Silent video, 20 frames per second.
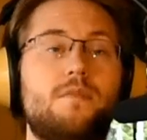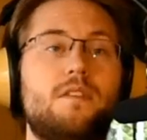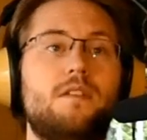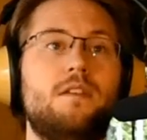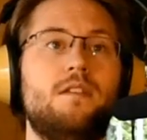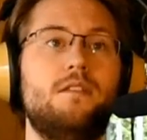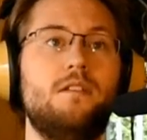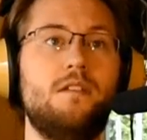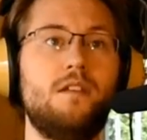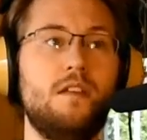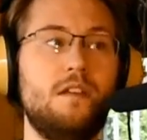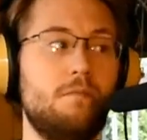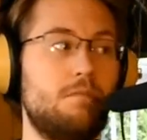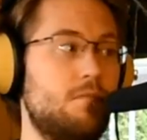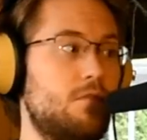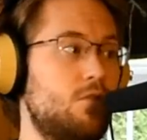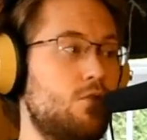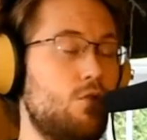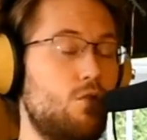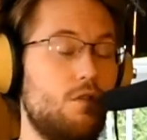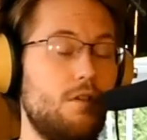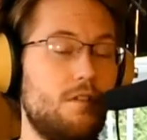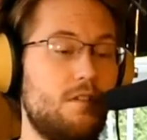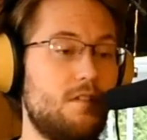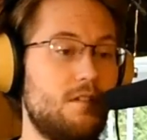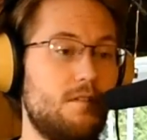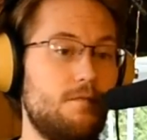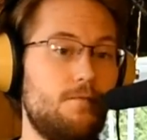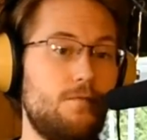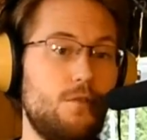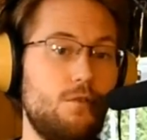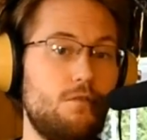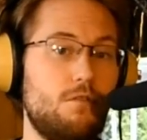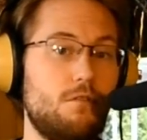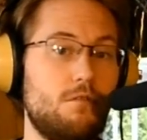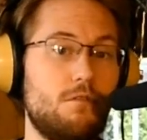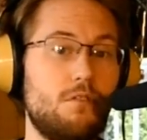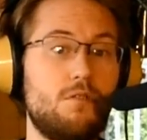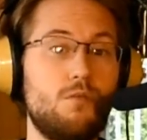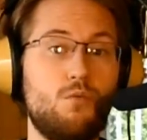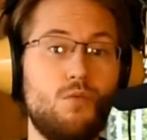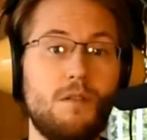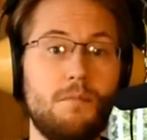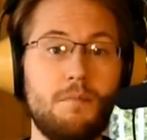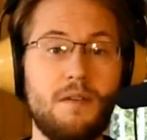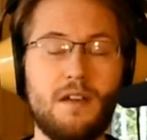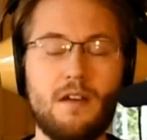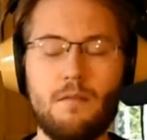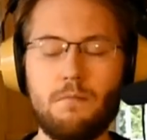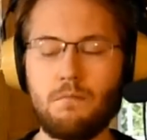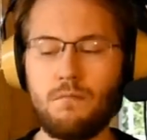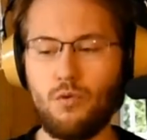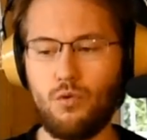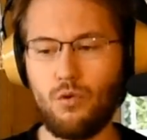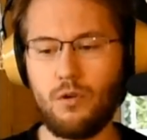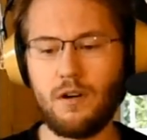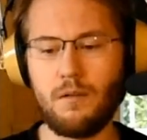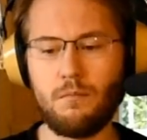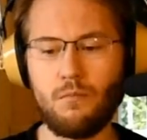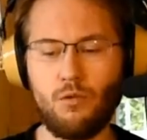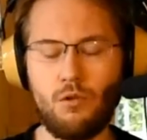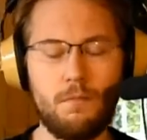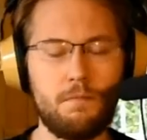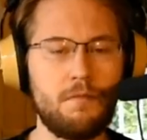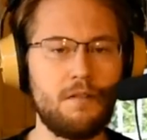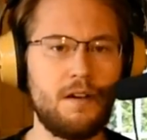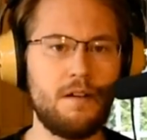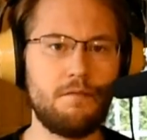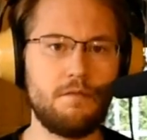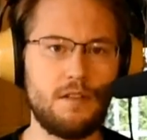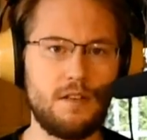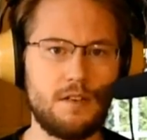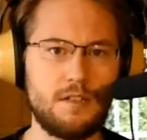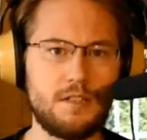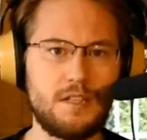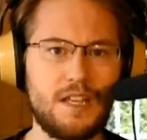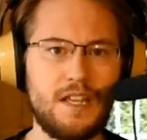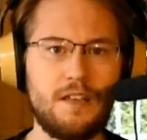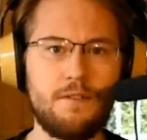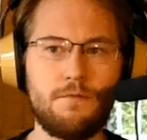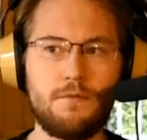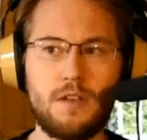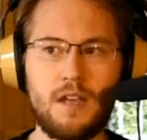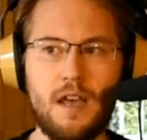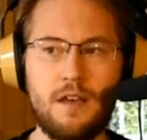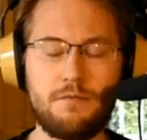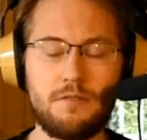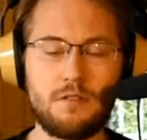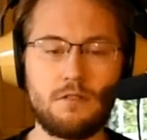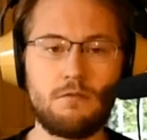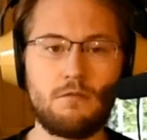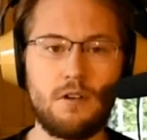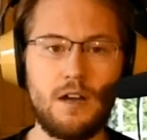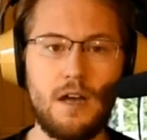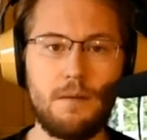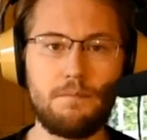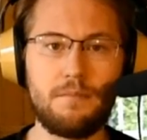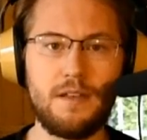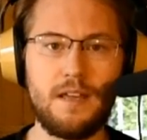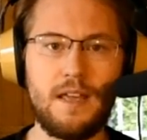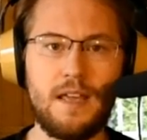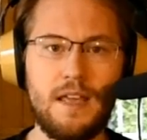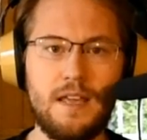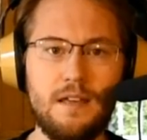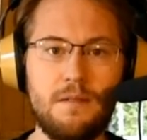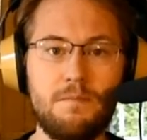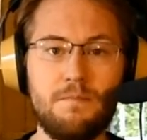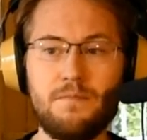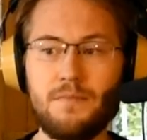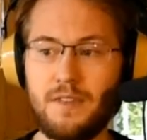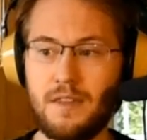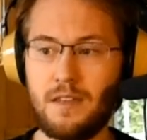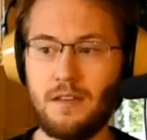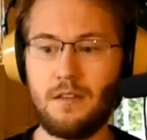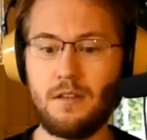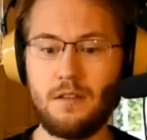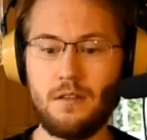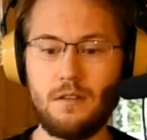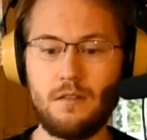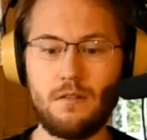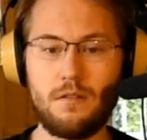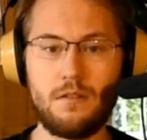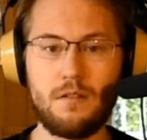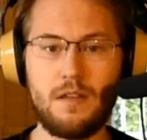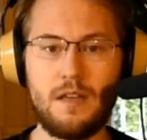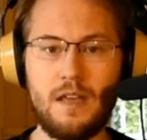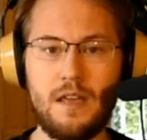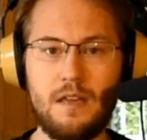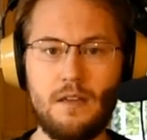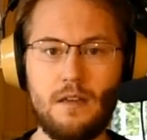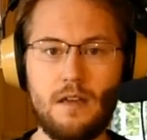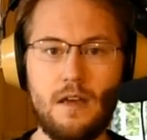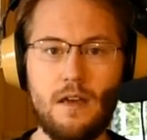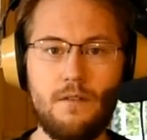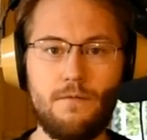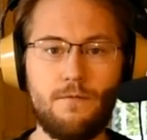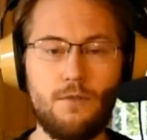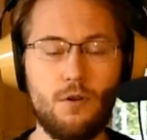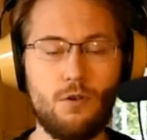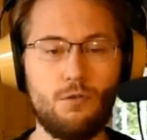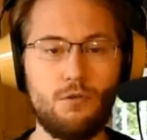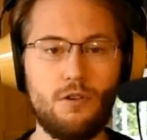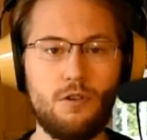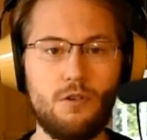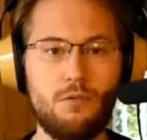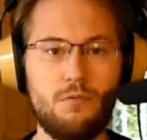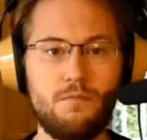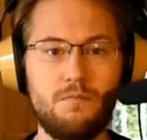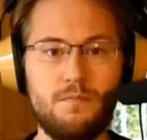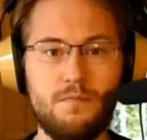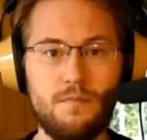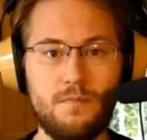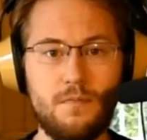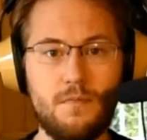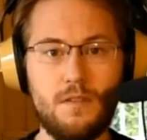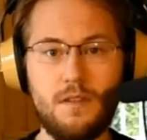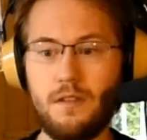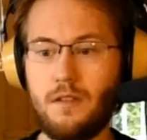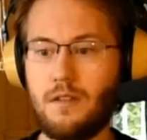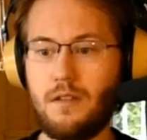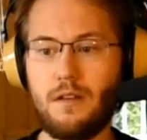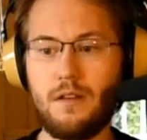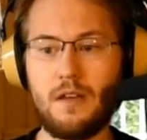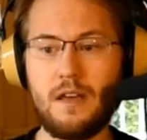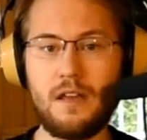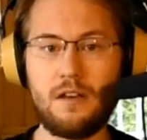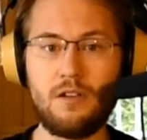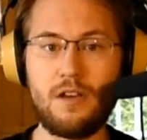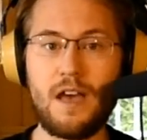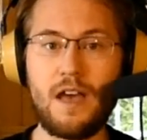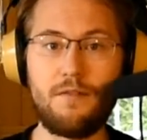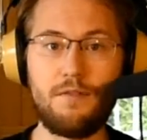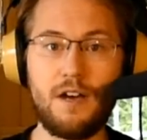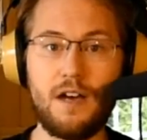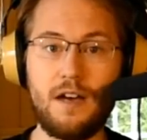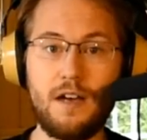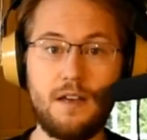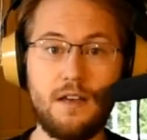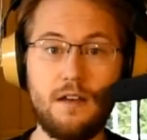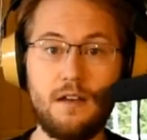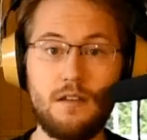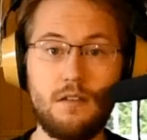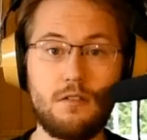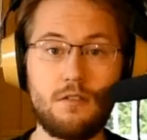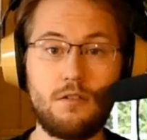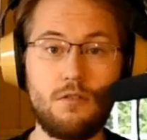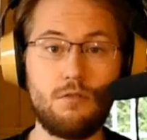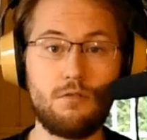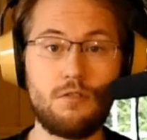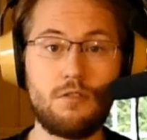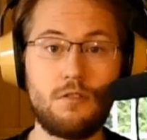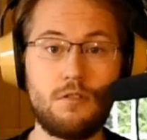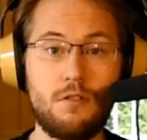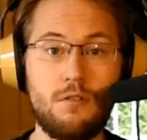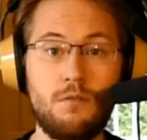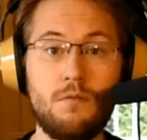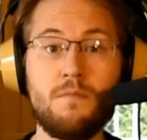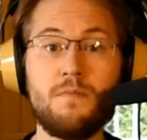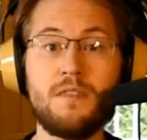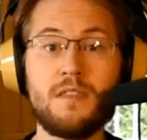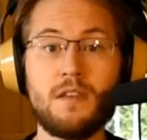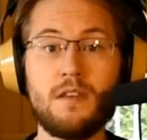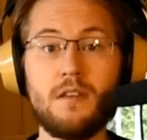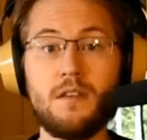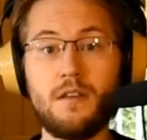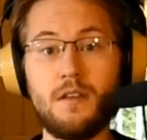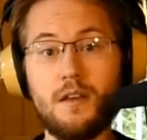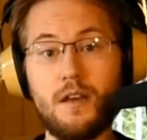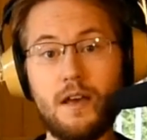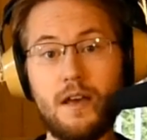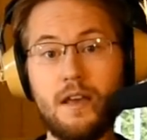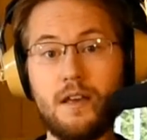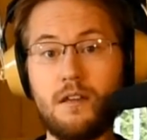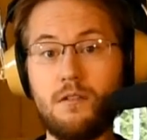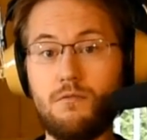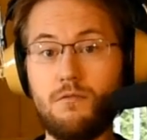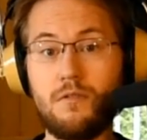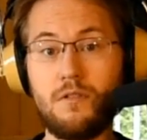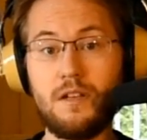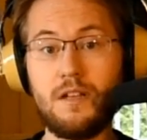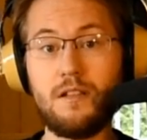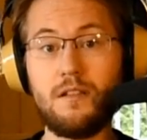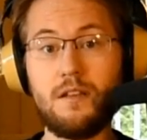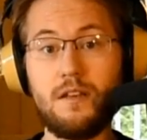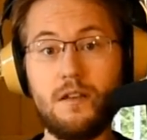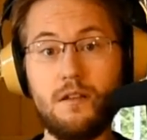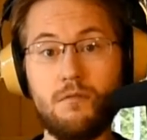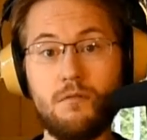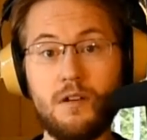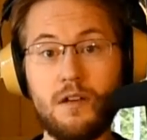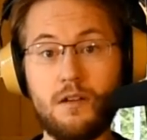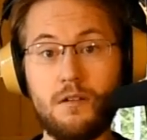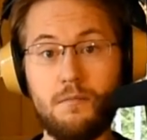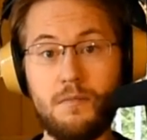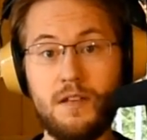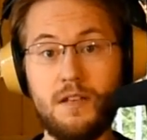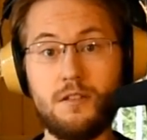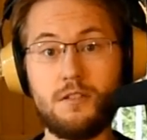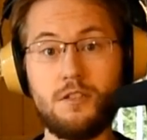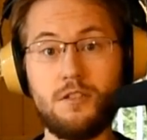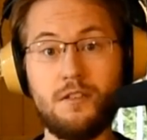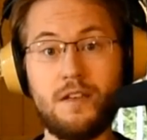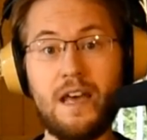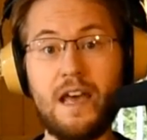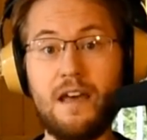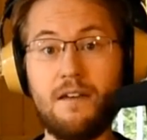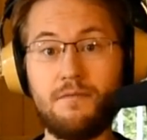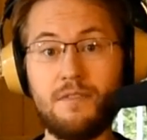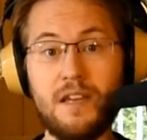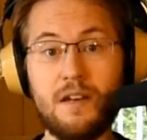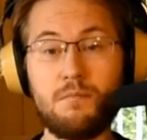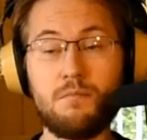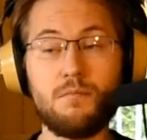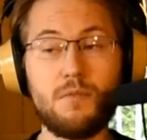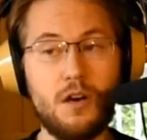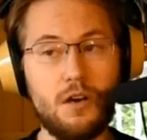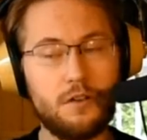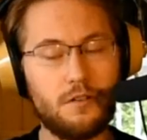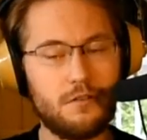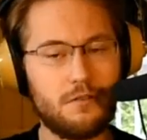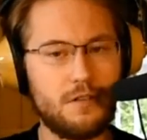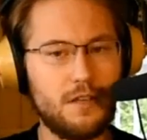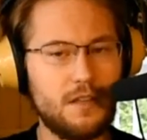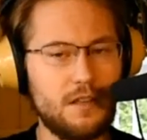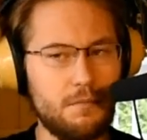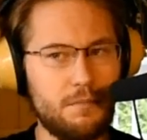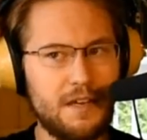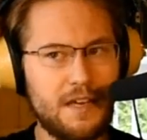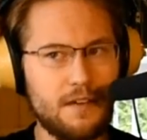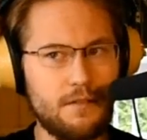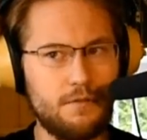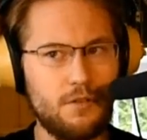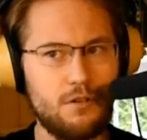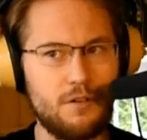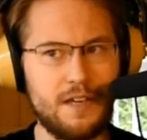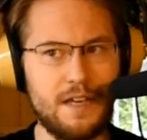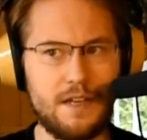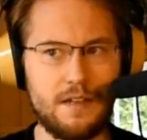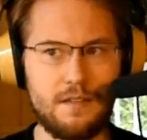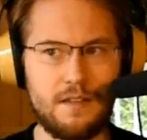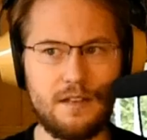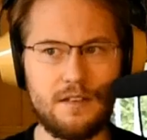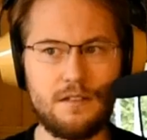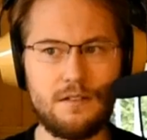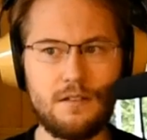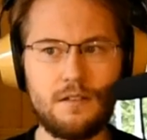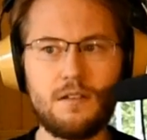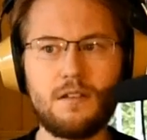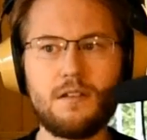and the noise in the photos will become more and more prevalent if you have to crop a photo and you have a high ISO. So I can really recommend to have that mantra in the back of your head that